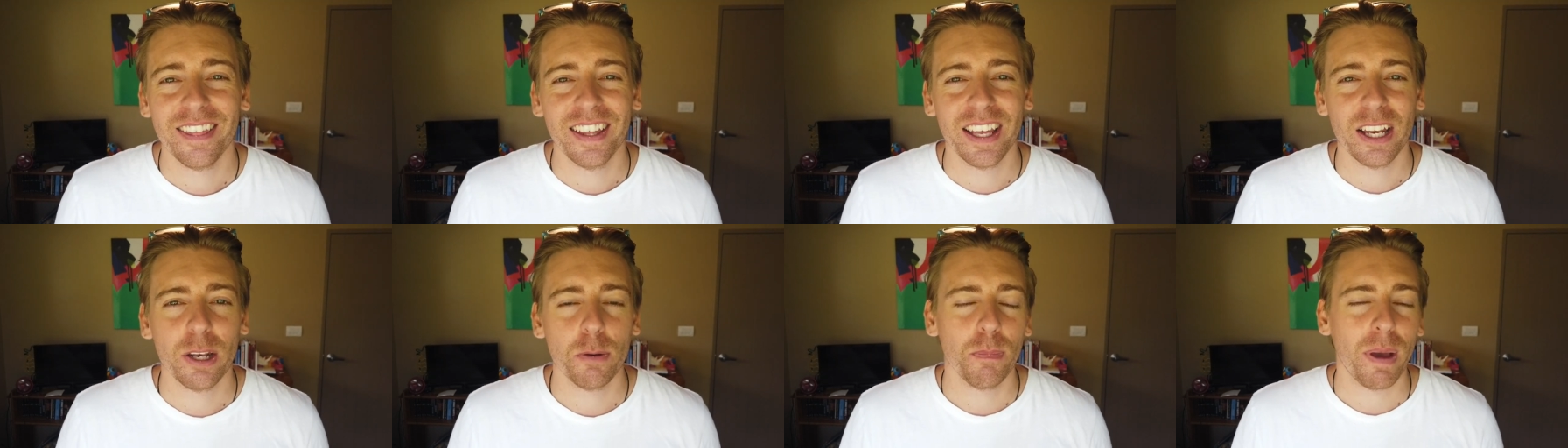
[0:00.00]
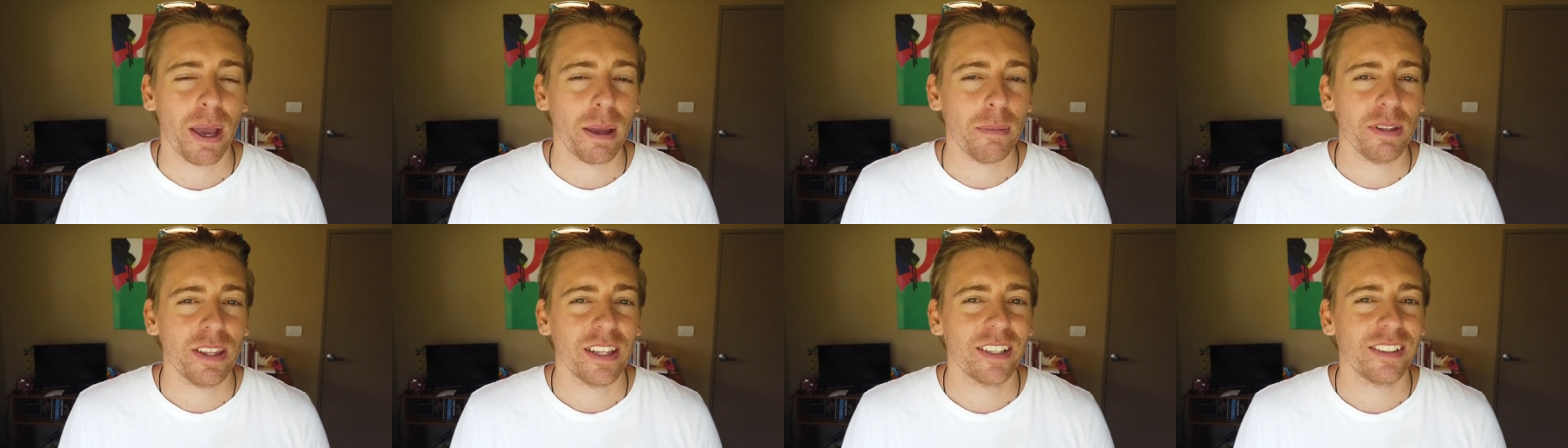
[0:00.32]
then
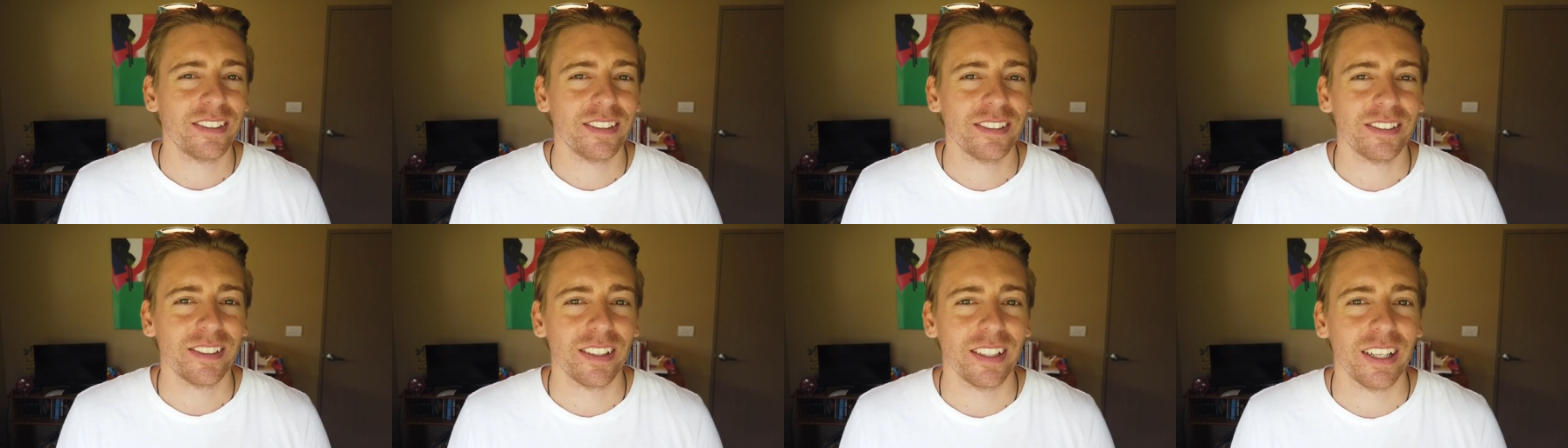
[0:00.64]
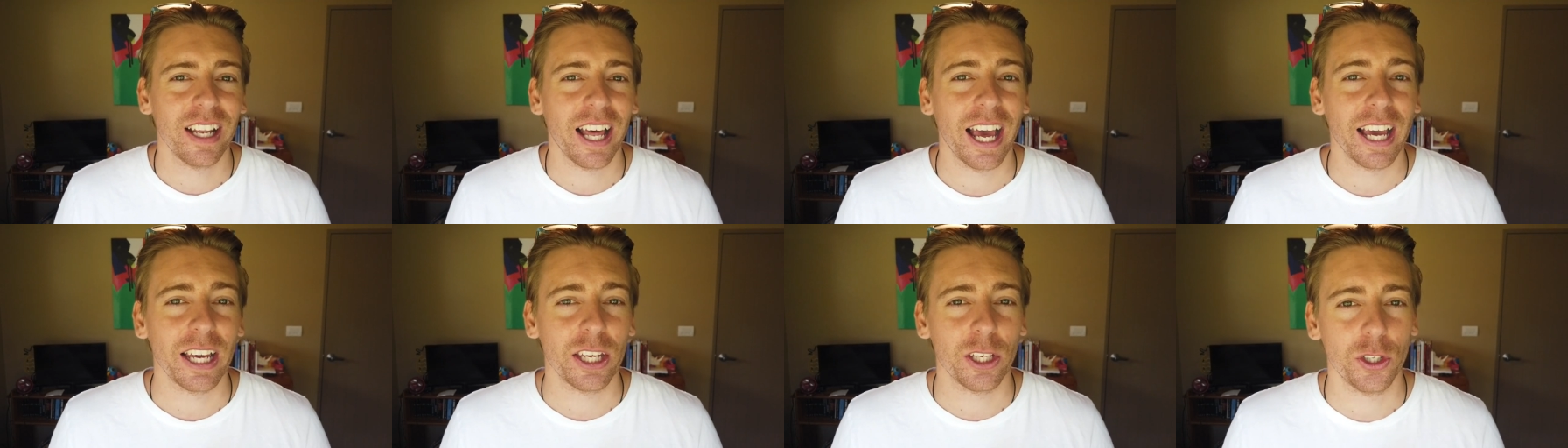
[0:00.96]
maybe this
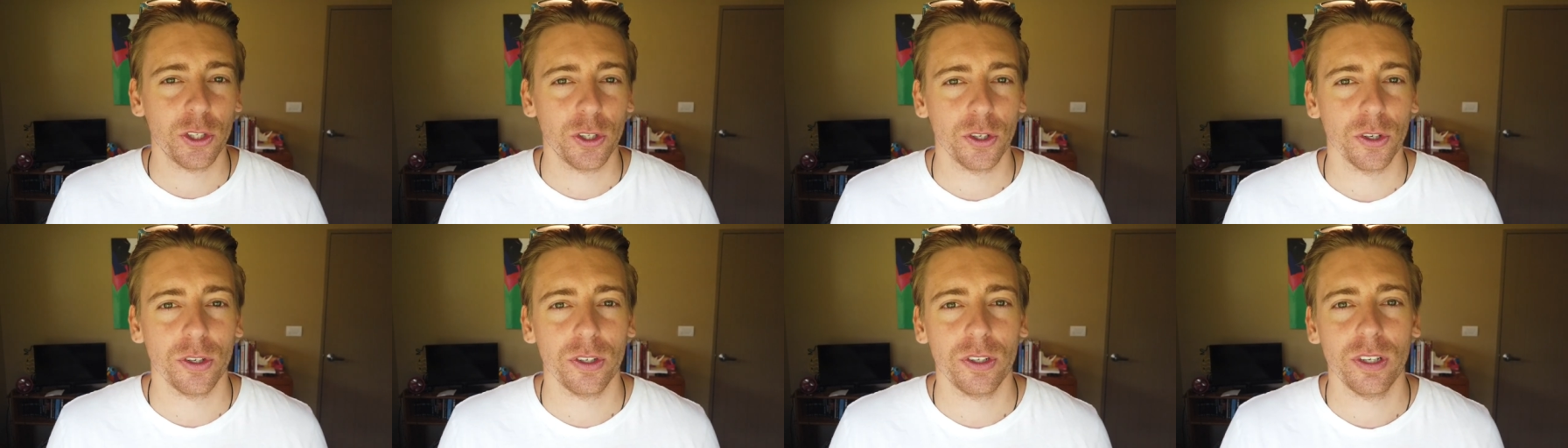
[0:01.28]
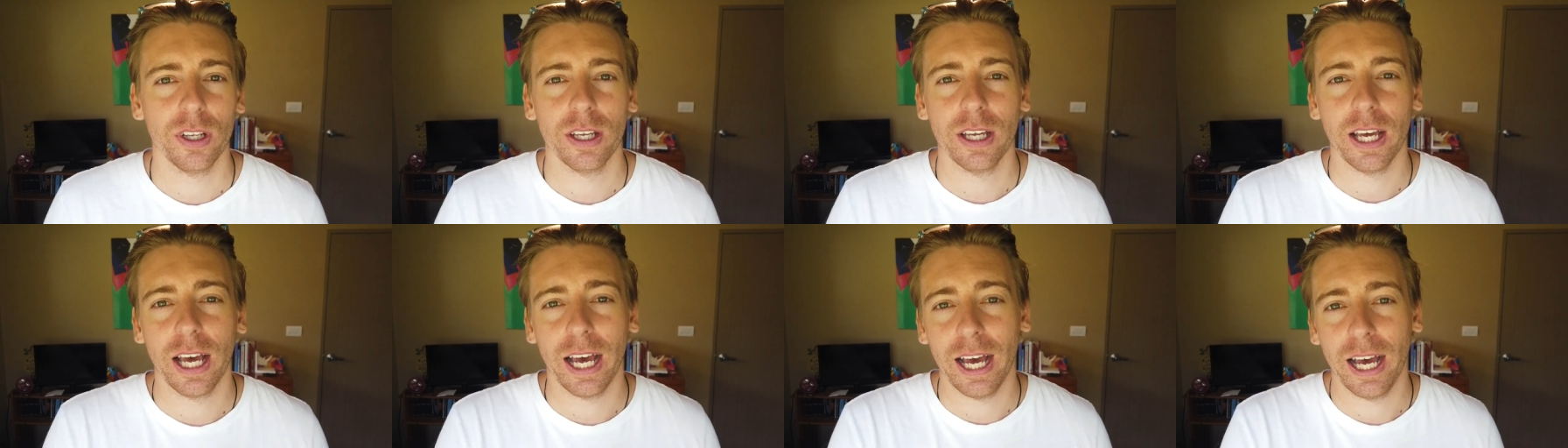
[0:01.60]
isn't a
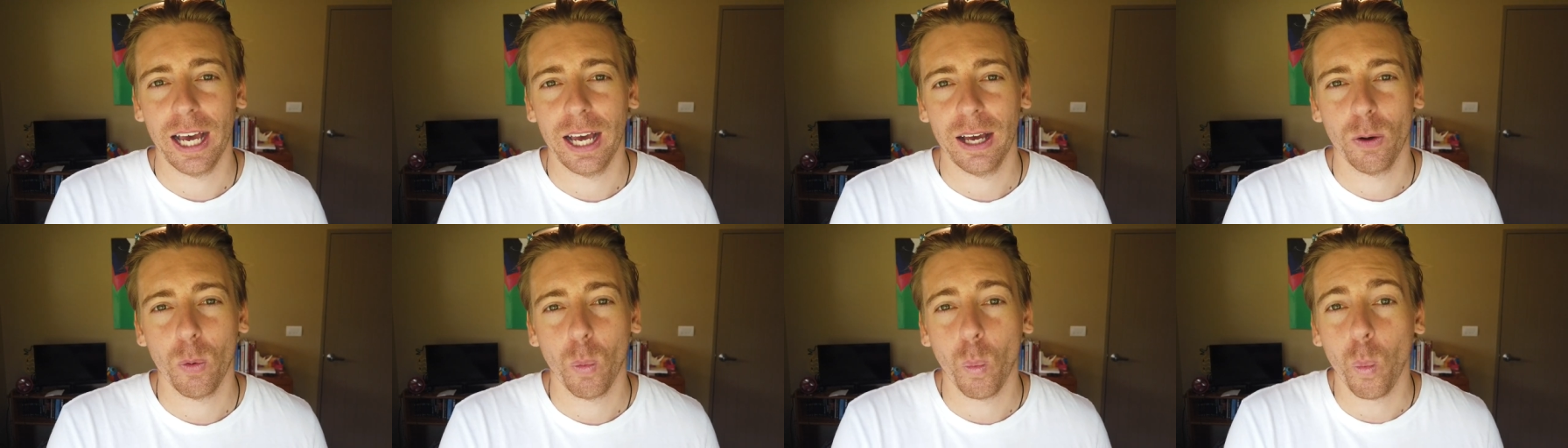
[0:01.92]
good uh,